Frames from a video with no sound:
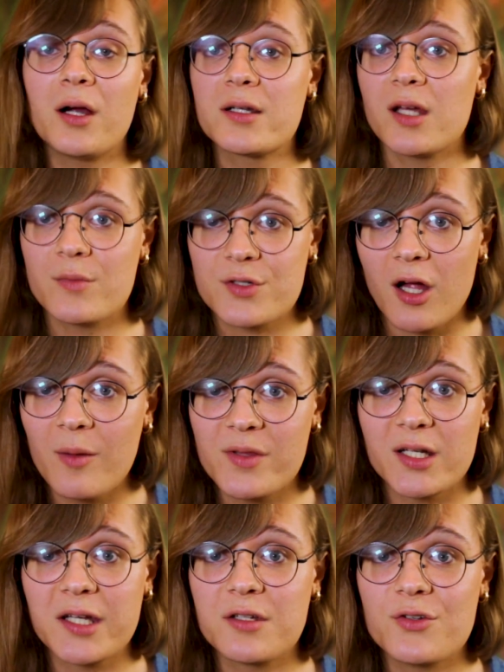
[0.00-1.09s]
part-time job
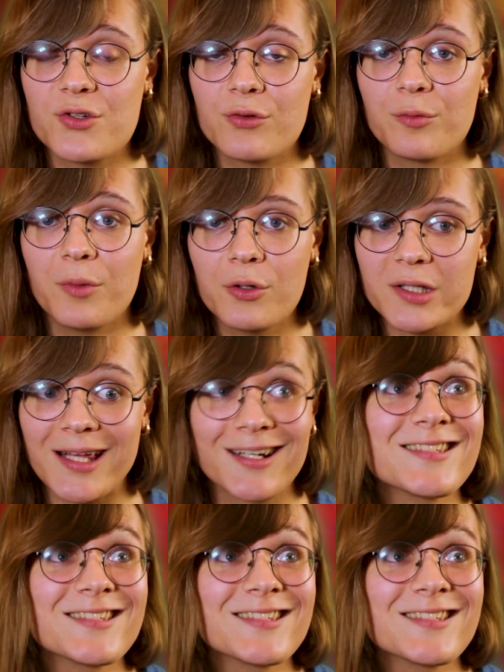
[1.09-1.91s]
that I can do remotely